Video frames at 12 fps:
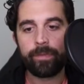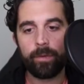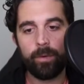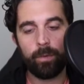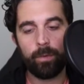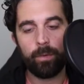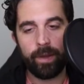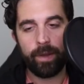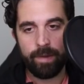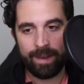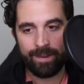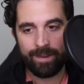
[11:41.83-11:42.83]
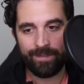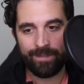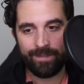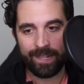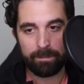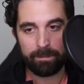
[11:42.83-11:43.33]
or whether you have the
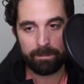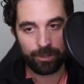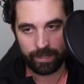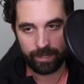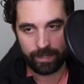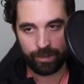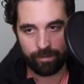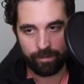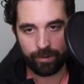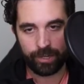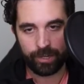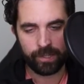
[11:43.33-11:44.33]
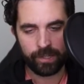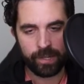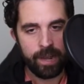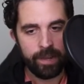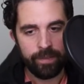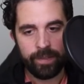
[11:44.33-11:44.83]
special edition versions,
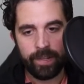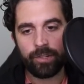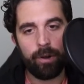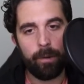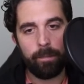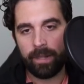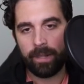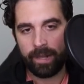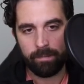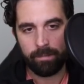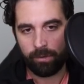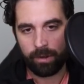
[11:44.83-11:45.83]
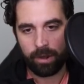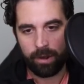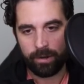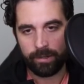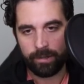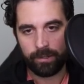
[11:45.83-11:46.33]
these are all playable
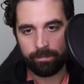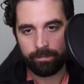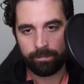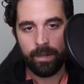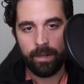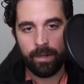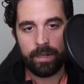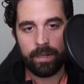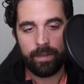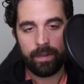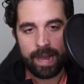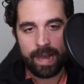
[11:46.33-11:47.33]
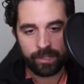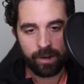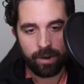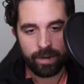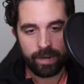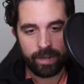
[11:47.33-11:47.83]
cards. The last
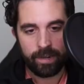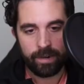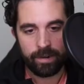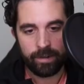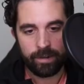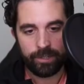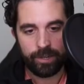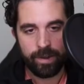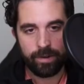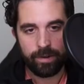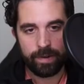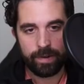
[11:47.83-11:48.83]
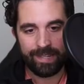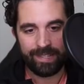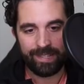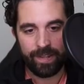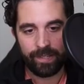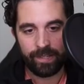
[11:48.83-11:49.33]
card here to note is
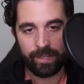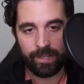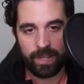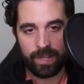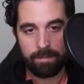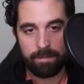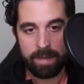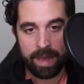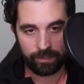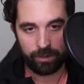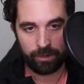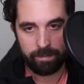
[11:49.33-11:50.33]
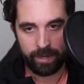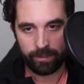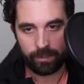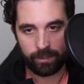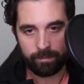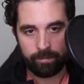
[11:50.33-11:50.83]
this is the masterpiece.